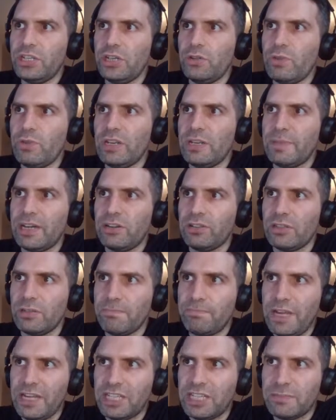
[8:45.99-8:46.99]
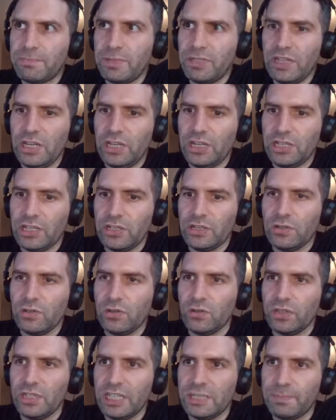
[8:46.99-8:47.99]
you in about the best position
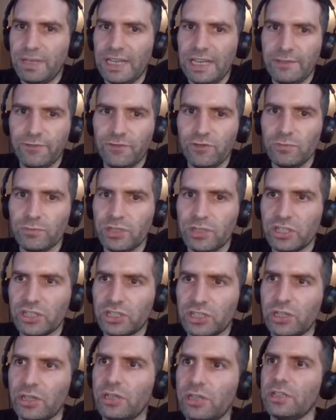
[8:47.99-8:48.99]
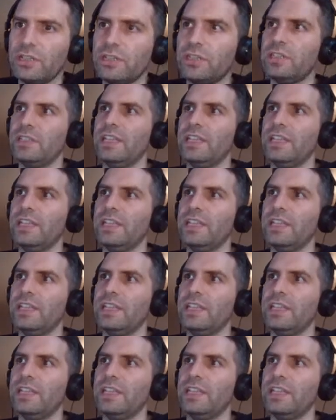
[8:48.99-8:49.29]
on this platform to start